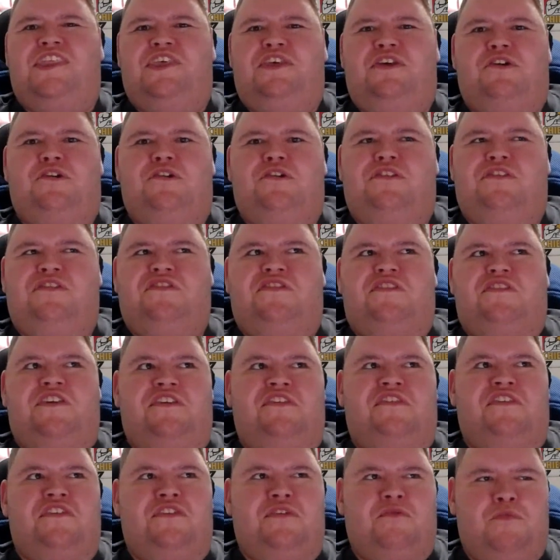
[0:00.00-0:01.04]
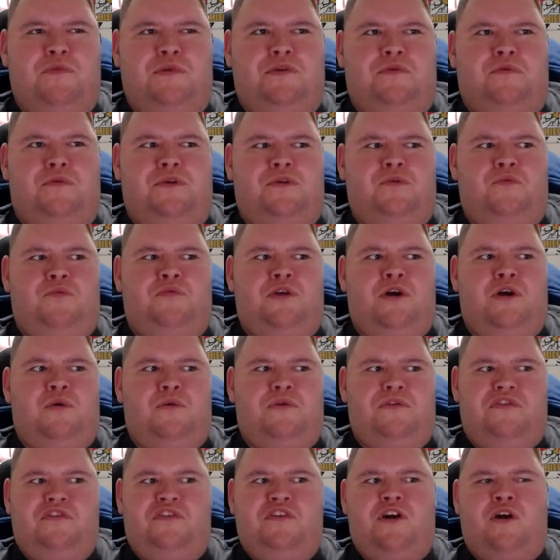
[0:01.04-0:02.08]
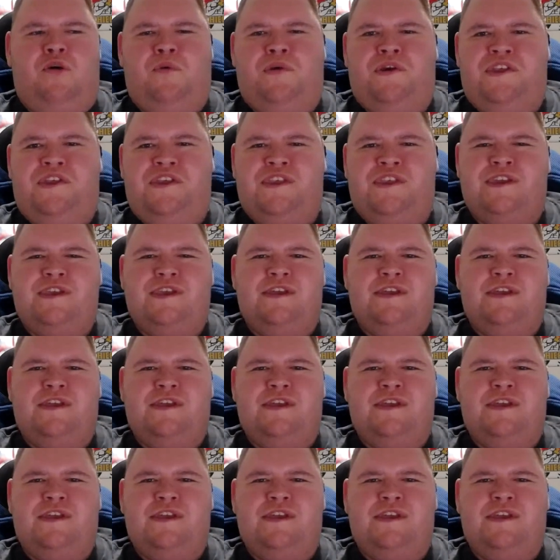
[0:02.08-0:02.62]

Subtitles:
to go this season? We all know he's going.